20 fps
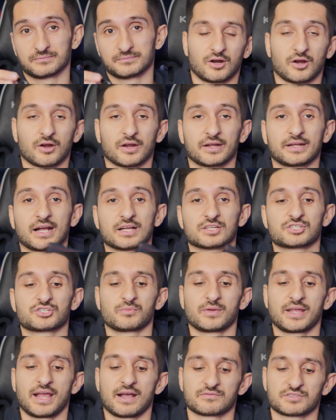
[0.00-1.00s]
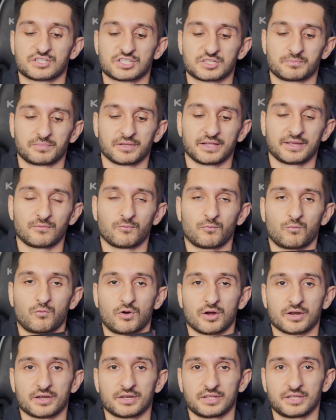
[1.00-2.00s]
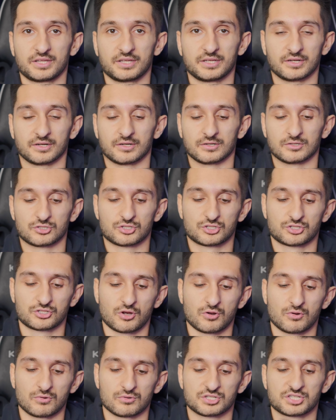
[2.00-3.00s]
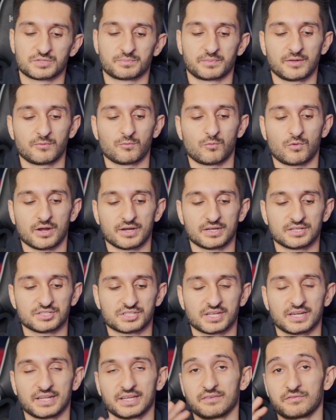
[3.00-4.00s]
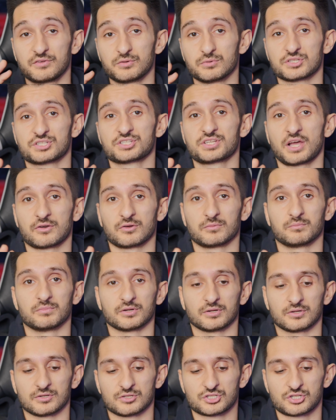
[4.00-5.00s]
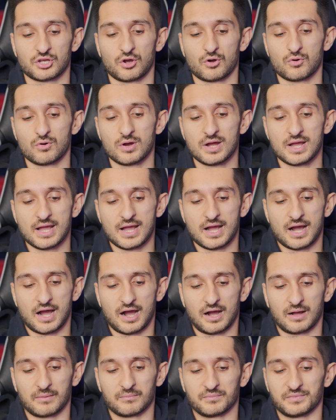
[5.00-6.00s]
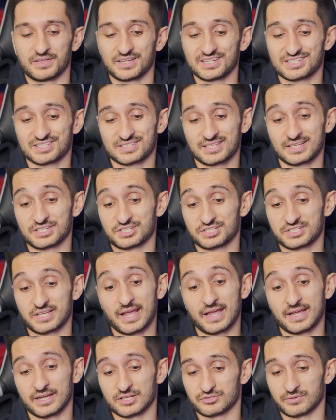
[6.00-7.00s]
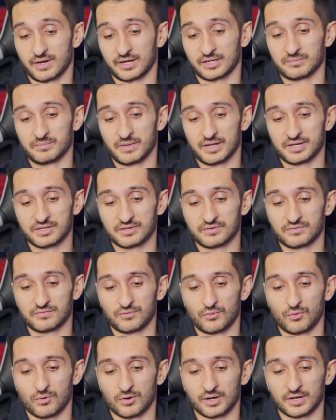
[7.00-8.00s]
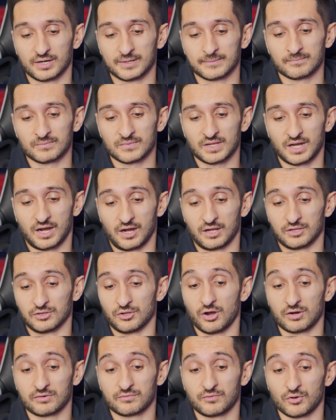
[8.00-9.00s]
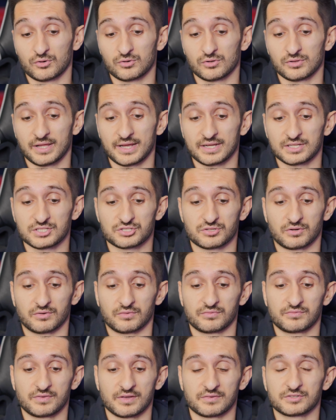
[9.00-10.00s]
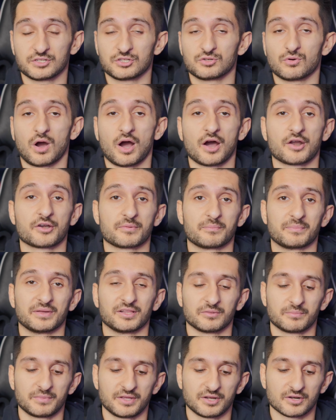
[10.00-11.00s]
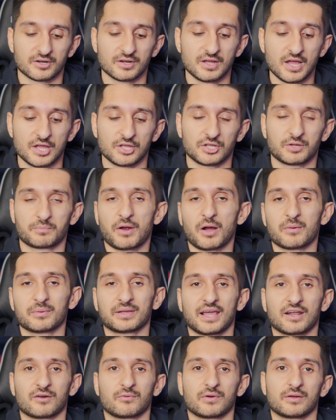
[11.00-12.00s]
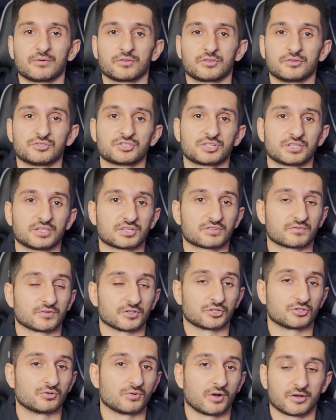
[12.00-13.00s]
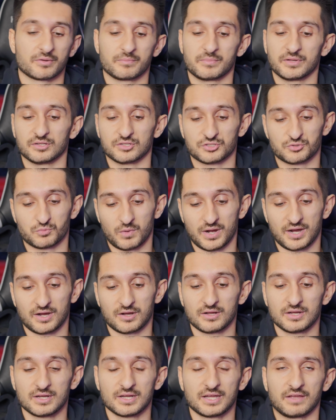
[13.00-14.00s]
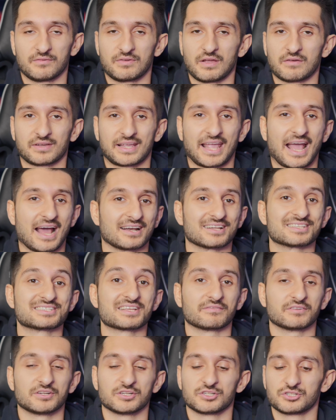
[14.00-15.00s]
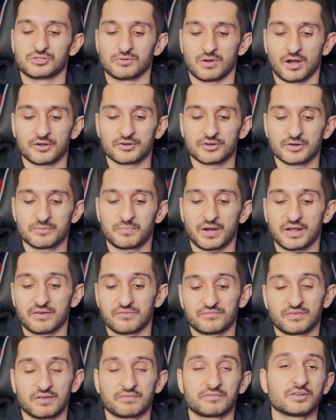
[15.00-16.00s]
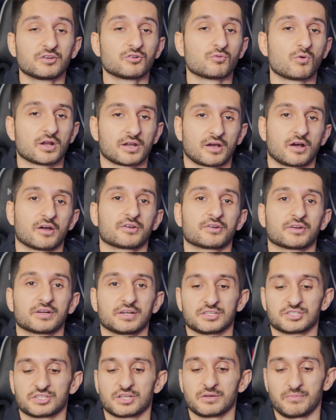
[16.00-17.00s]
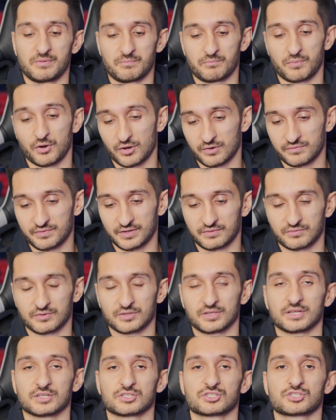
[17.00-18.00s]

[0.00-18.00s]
All right, guys, so we have split 1 here. So split 1 is going to give you a subtle blur. So this, they say it's recommended for long focal length, so 50 to 100 millimeter. You could probably get away with using this for 200 mil as well if you have a Canon 70 to 200, but 50 to 100 is going to be perfect for this.